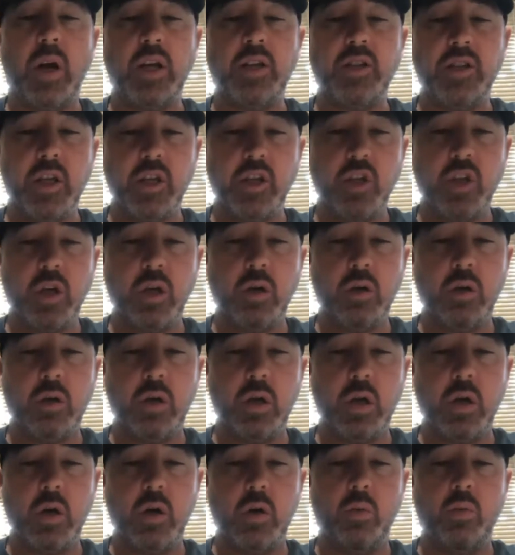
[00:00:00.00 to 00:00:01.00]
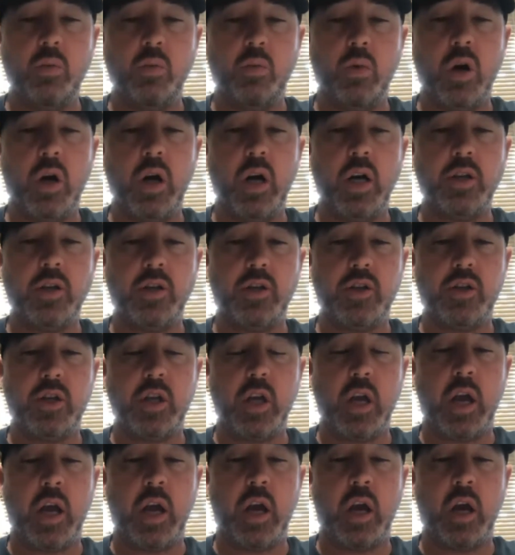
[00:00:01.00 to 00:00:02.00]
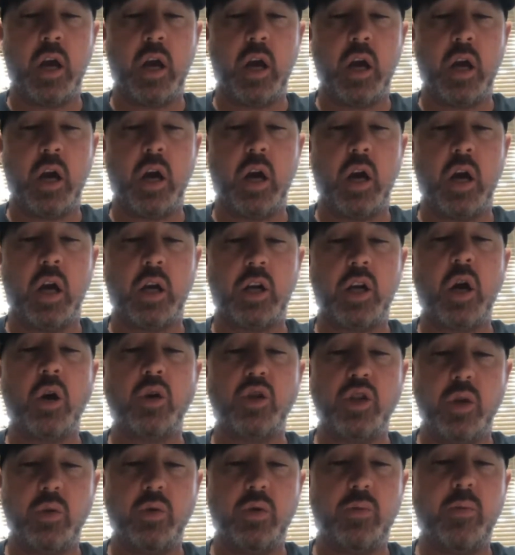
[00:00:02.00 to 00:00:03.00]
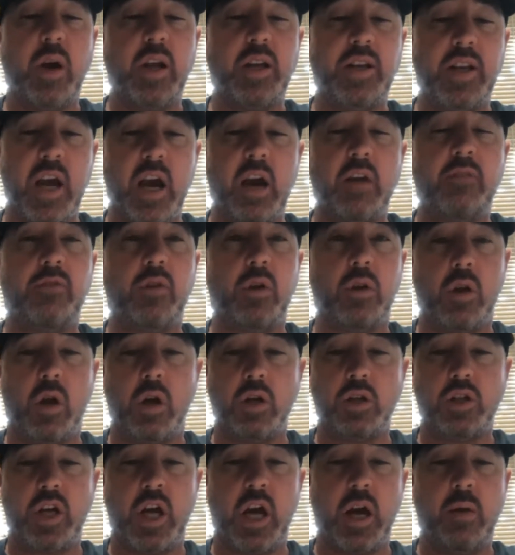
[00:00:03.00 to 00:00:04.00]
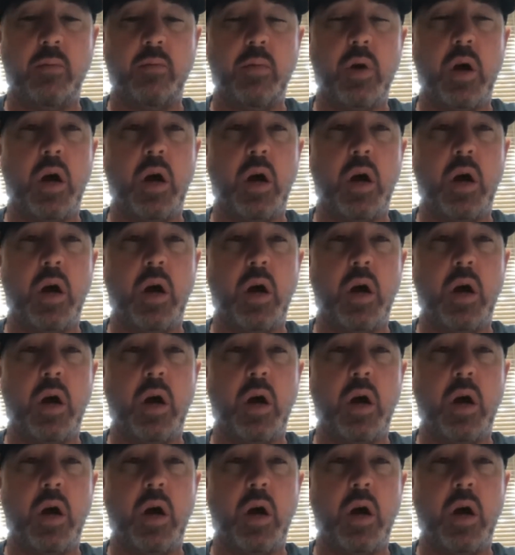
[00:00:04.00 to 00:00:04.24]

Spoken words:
sister was coaching with my dad for a long time.